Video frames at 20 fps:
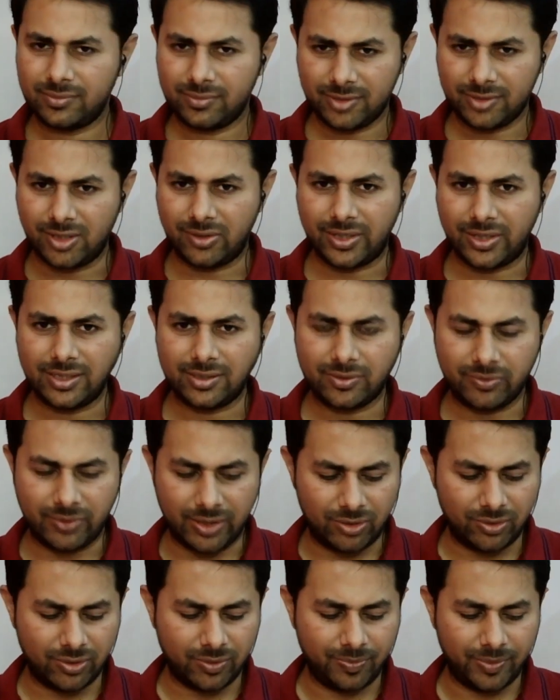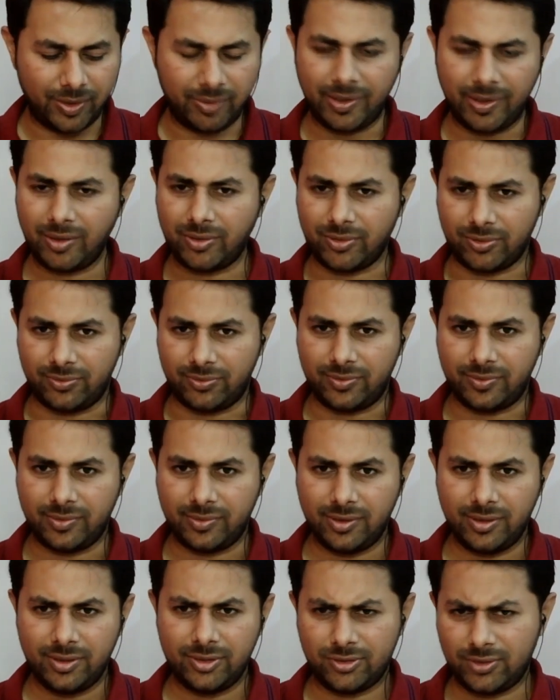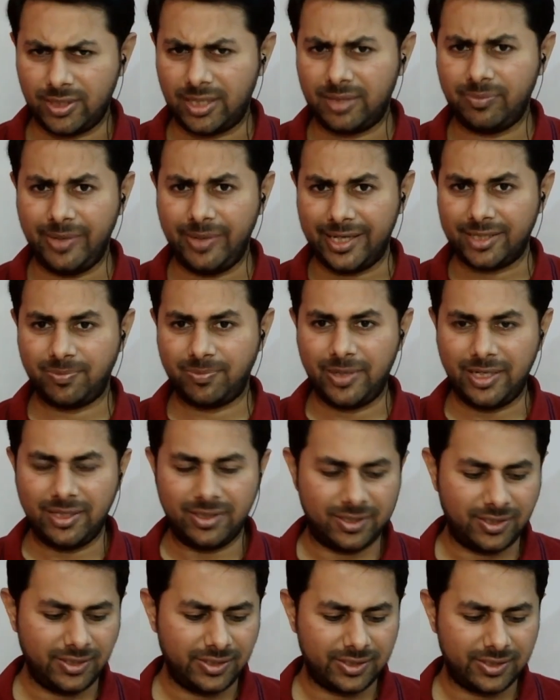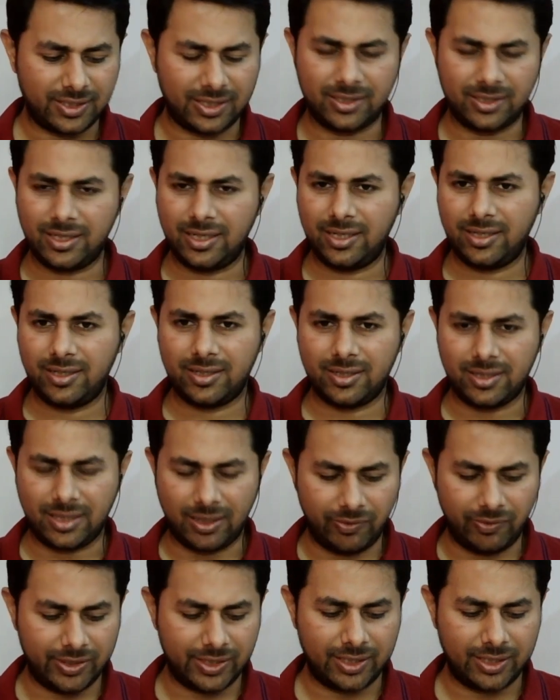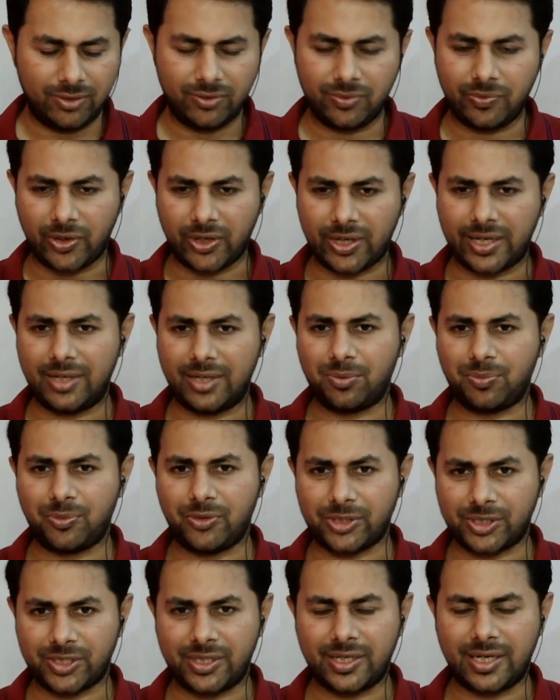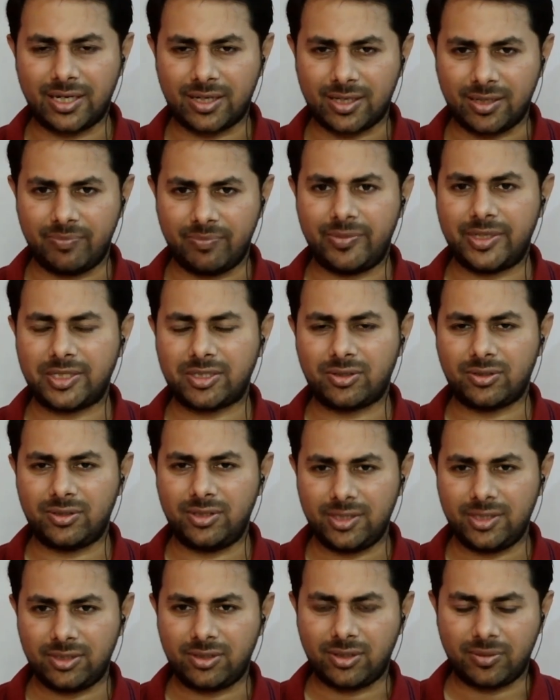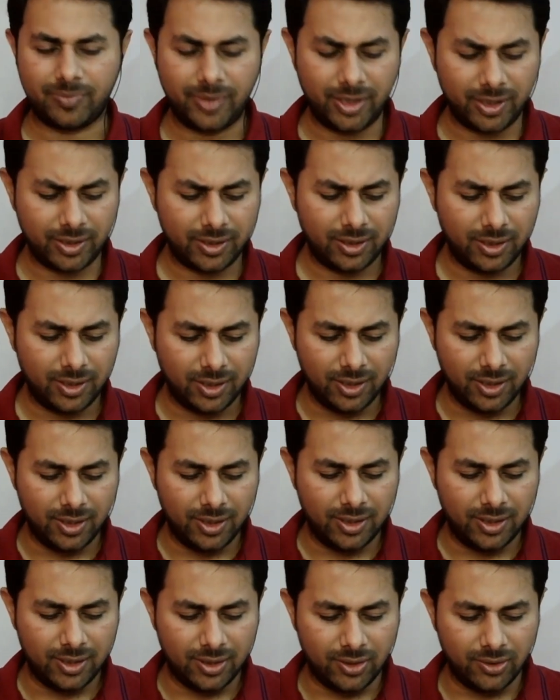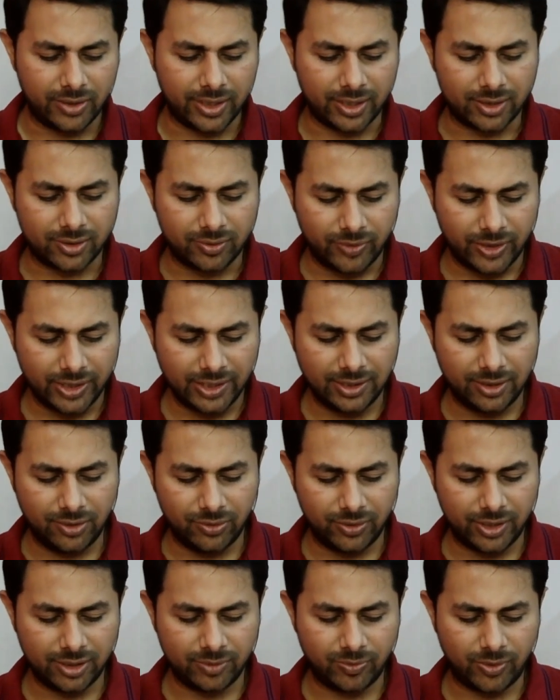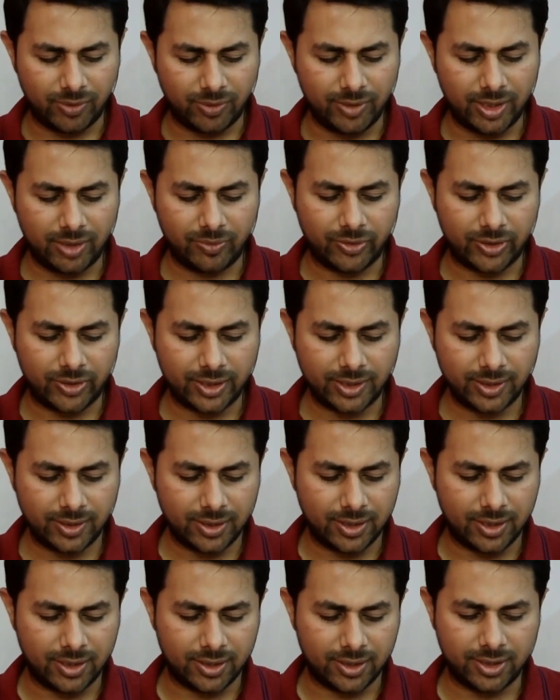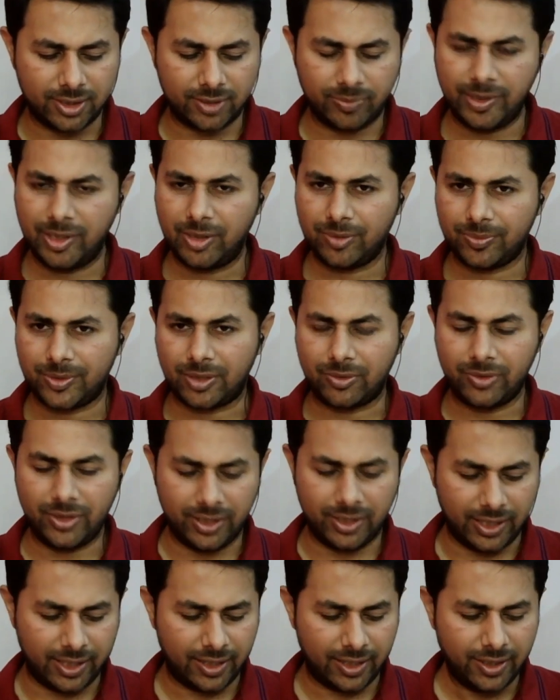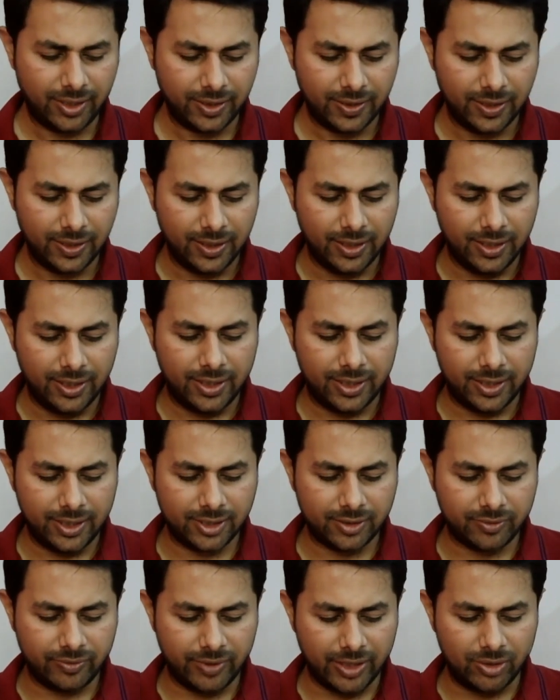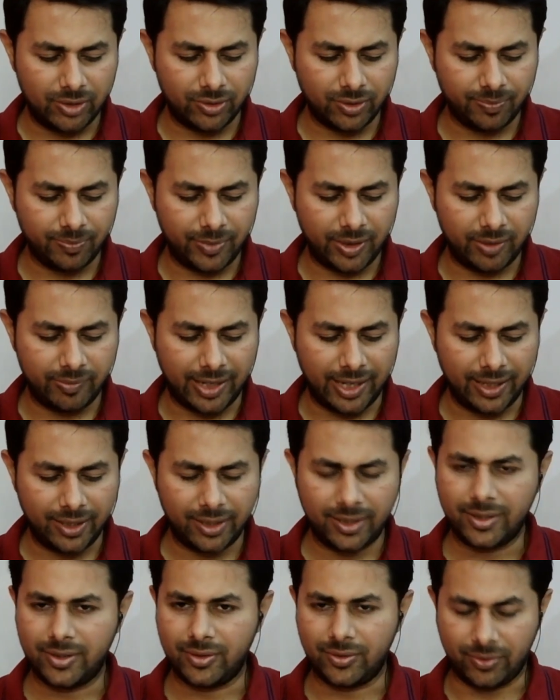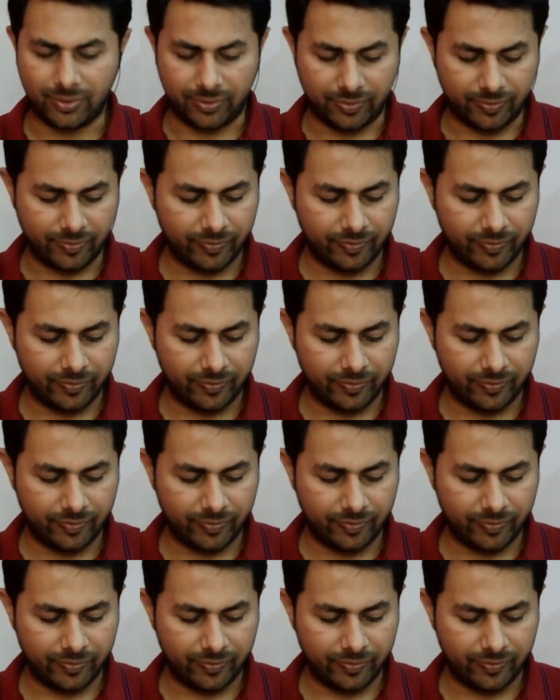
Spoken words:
Okay, square root of p by rho. So let me explain this and then I will tell you what kind of question can come based on this topic. Okay, so what is Newton's formula for the speed of sound in air? It is square root of p by rho.